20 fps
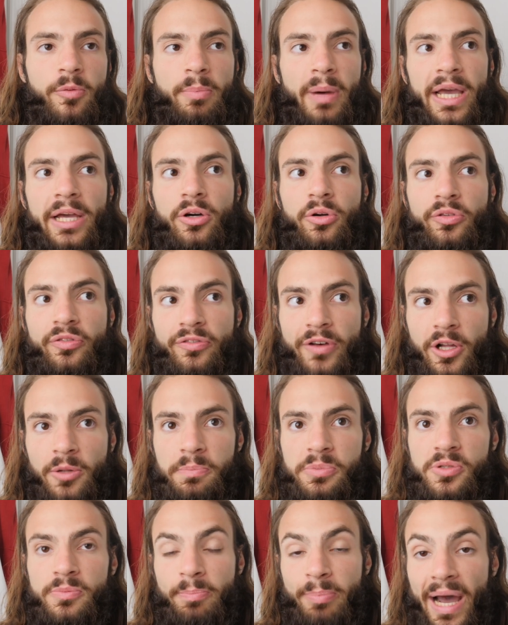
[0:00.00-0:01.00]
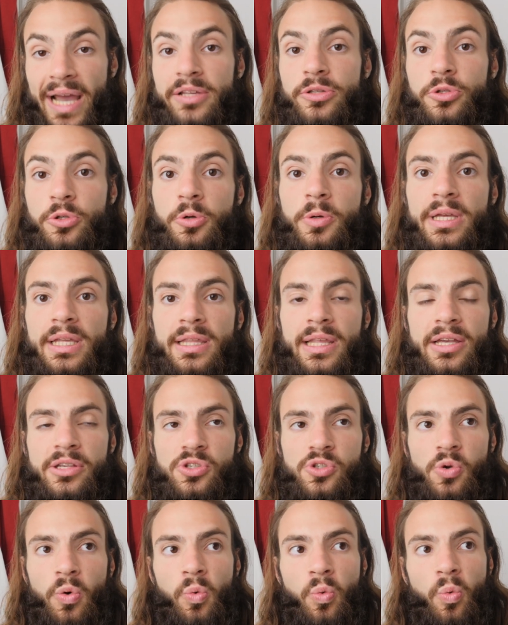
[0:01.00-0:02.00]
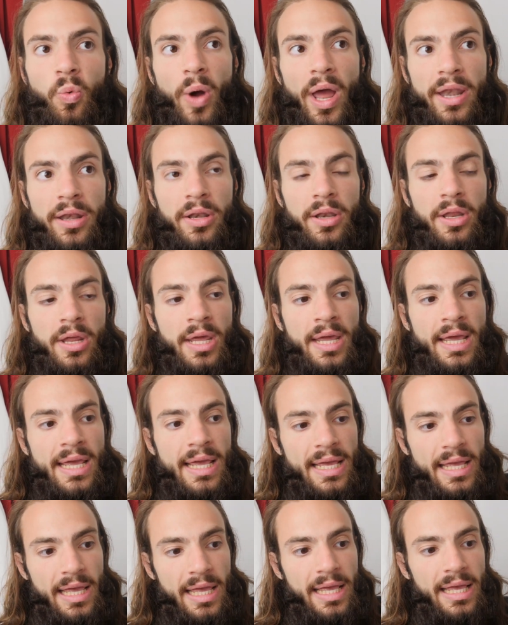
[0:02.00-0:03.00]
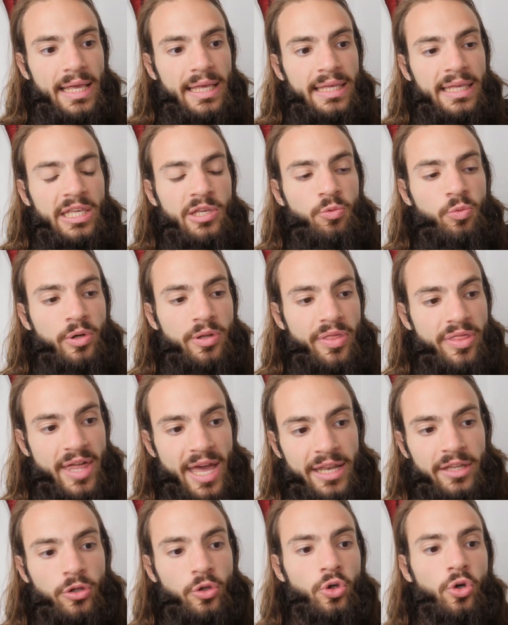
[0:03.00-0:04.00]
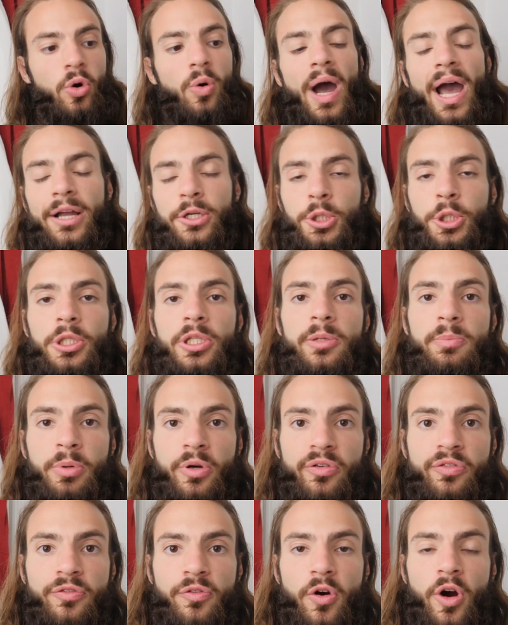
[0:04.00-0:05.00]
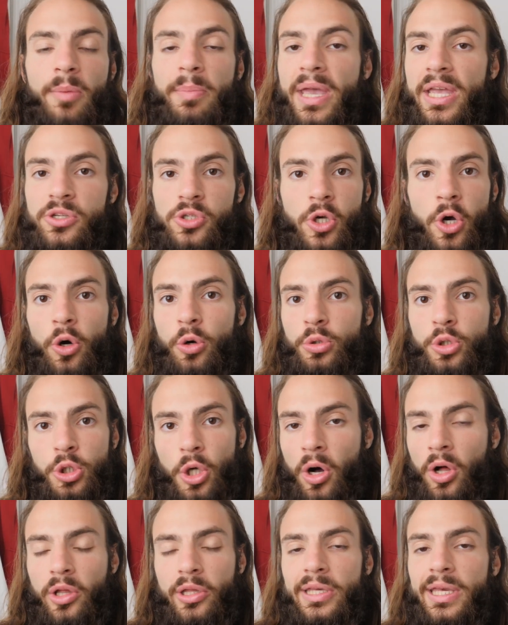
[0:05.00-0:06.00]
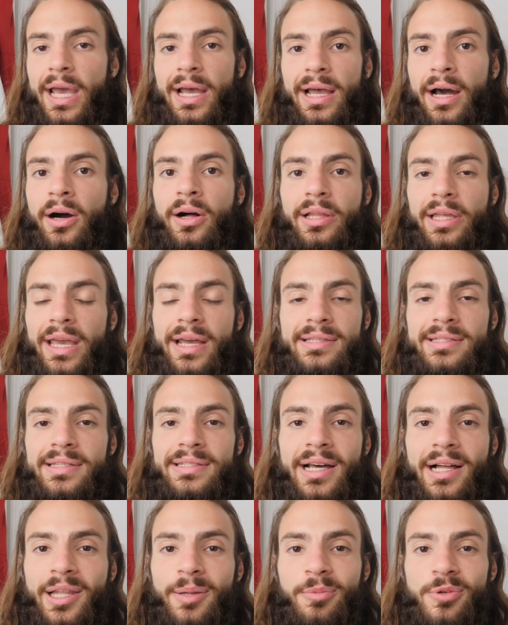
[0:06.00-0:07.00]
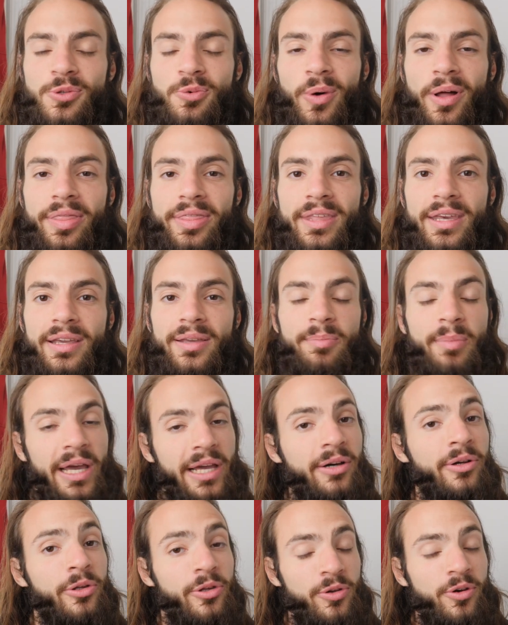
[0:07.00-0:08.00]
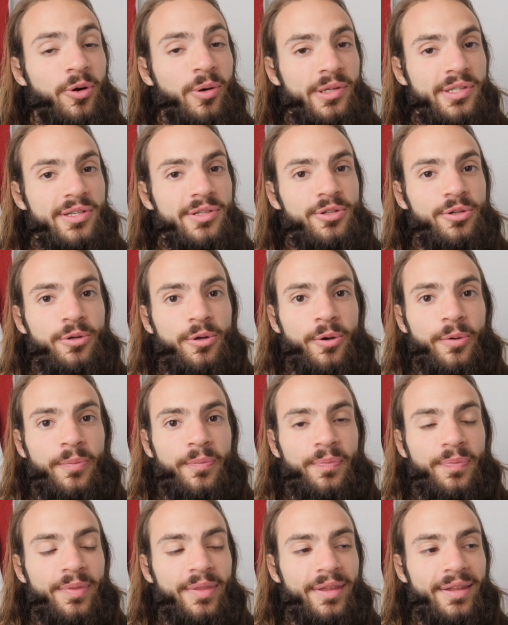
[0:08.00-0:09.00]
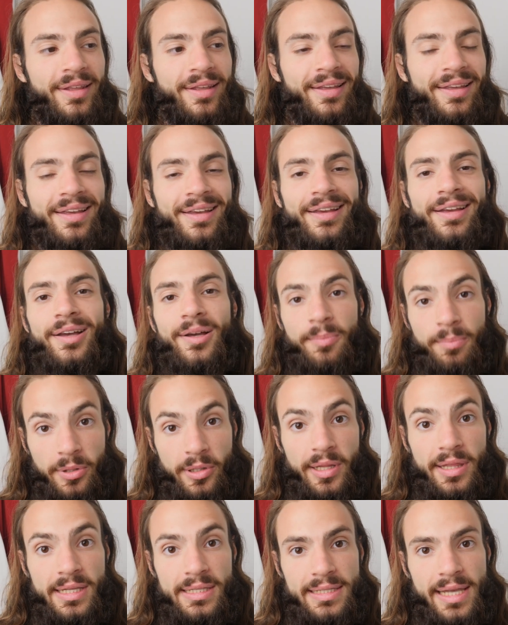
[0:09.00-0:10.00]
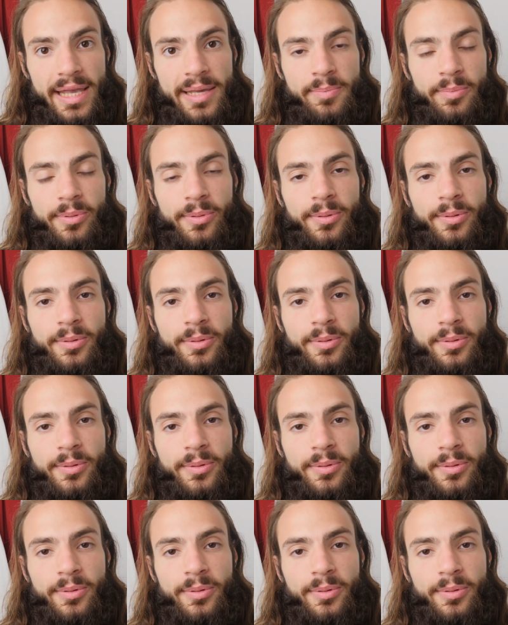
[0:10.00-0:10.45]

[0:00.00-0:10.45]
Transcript: Michael Phelps, by doing this, when he would then go actually perform, his coach, all he had to tell him was one thing: Michael, you know what to do. Put in the tape.